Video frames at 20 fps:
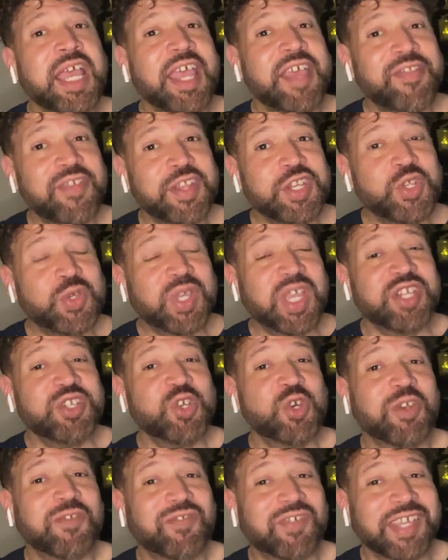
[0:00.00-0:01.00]
and then you get
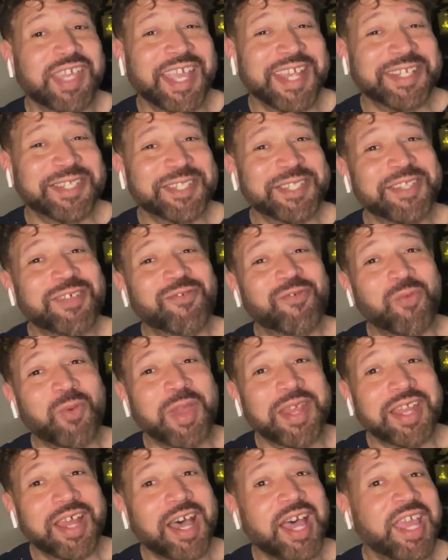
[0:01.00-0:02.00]
notifications of
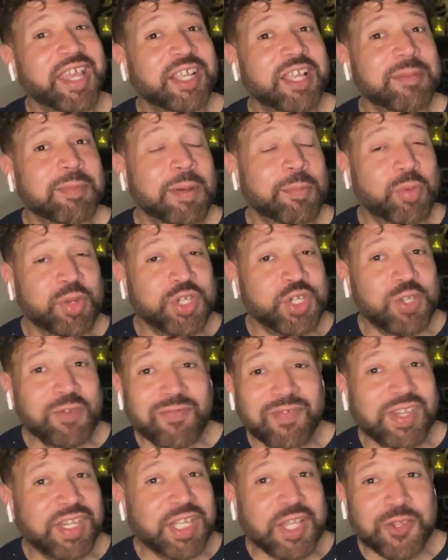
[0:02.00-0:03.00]
when I come up with new
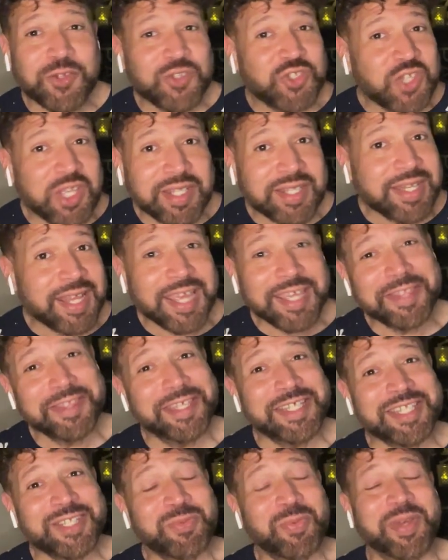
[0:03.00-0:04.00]
videos just like
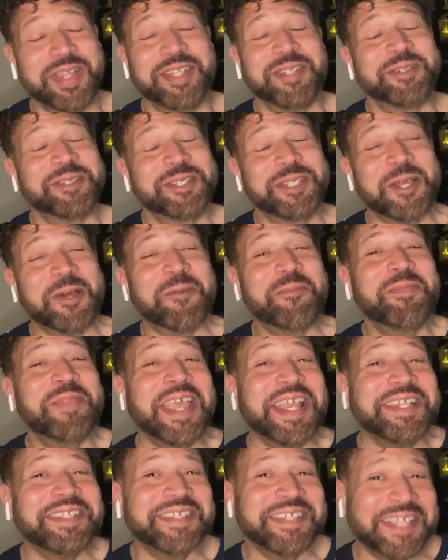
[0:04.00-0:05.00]
this one. So
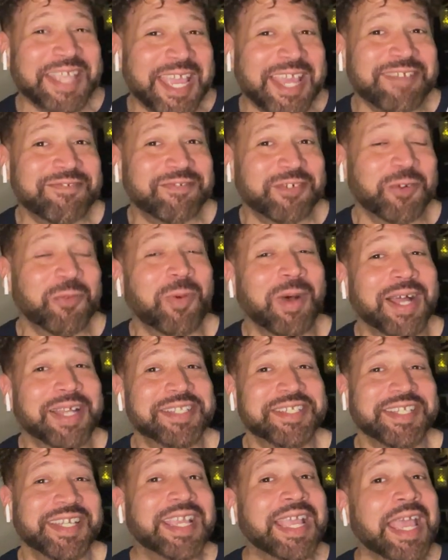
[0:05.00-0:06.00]
thanks again for
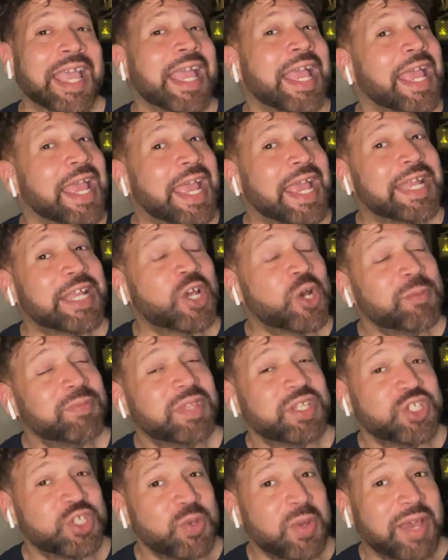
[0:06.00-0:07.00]
watching and I hope
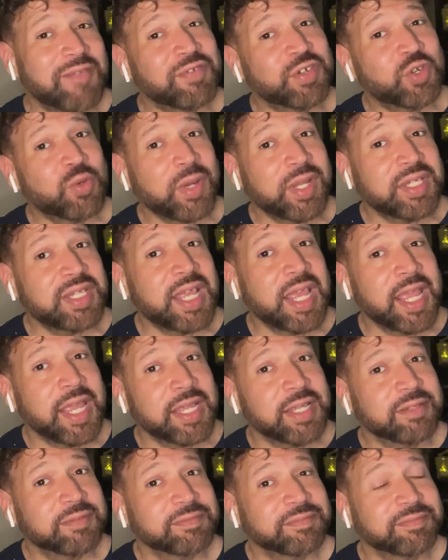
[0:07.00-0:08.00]
that you have a great
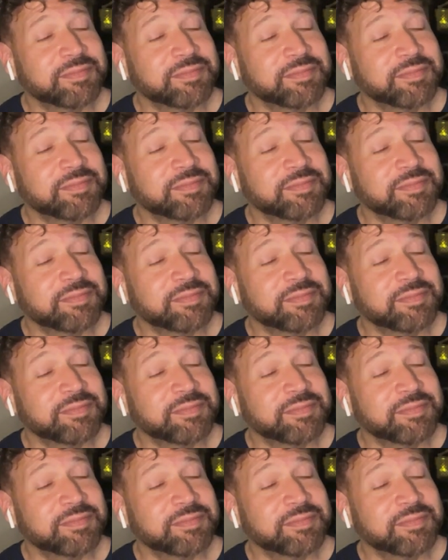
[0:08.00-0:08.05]
day.